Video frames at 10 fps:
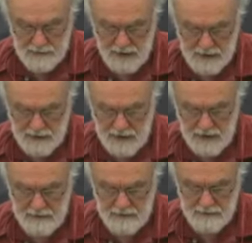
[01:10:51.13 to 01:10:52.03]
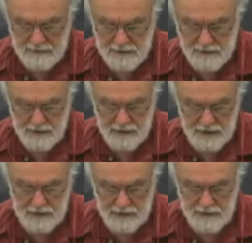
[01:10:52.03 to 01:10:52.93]
right at the end,
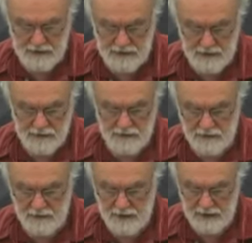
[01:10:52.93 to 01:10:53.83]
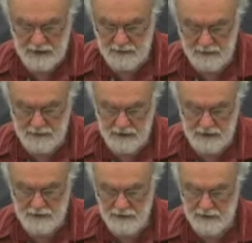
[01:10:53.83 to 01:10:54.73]
393, he starts talking about the export
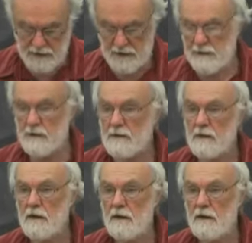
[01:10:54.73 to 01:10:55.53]
trade to India and,